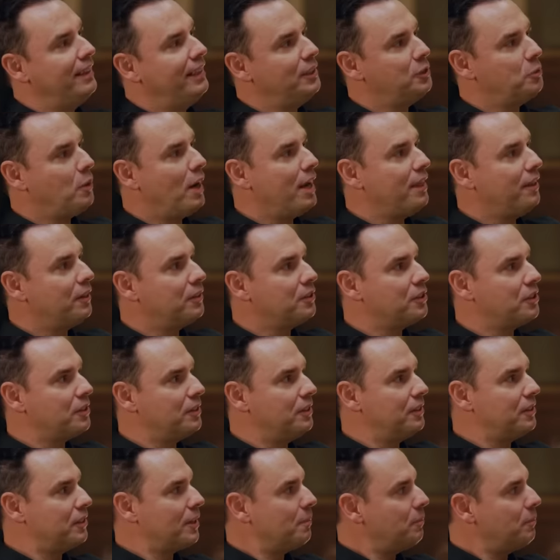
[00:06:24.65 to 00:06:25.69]
It's why
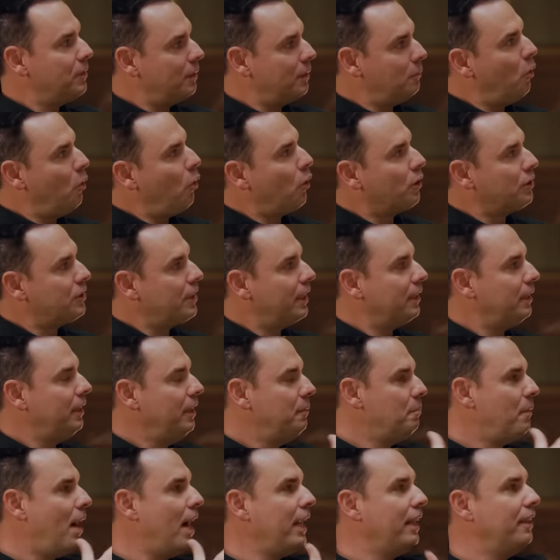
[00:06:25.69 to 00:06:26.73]
there's something more. It's like
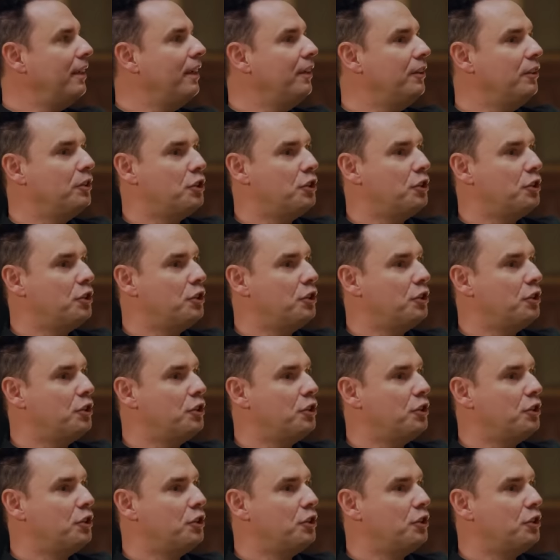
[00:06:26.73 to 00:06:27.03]
it might